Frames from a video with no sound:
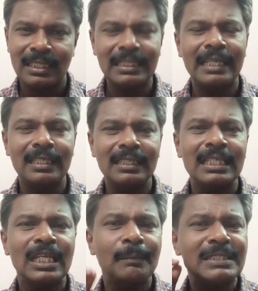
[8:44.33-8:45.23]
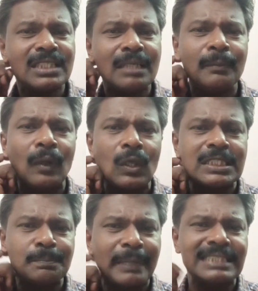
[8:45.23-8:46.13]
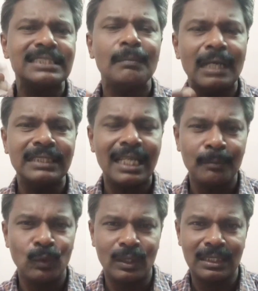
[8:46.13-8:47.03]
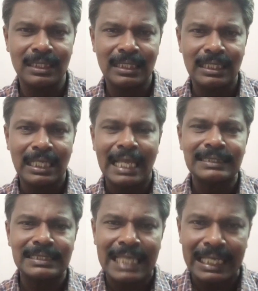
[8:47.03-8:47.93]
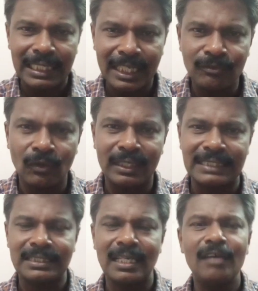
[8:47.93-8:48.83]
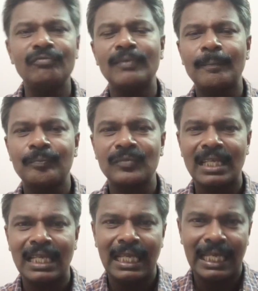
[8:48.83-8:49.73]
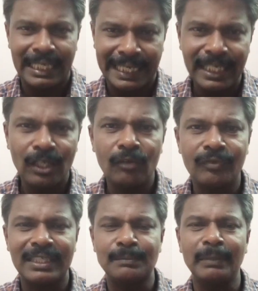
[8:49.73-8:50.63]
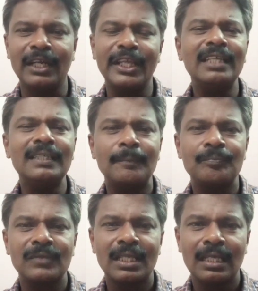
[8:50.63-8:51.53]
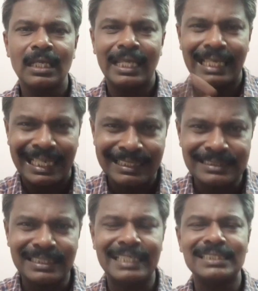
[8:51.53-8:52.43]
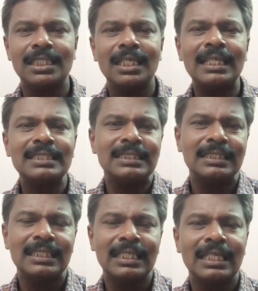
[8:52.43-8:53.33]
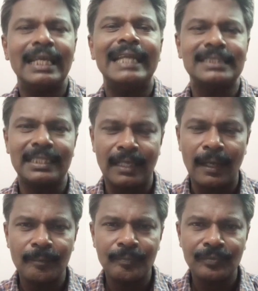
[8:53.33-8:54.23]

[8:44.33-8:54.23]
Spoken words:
Then Mr. Bro spent some other amount as salary for his staff, rent of his building, electricity charge, etc.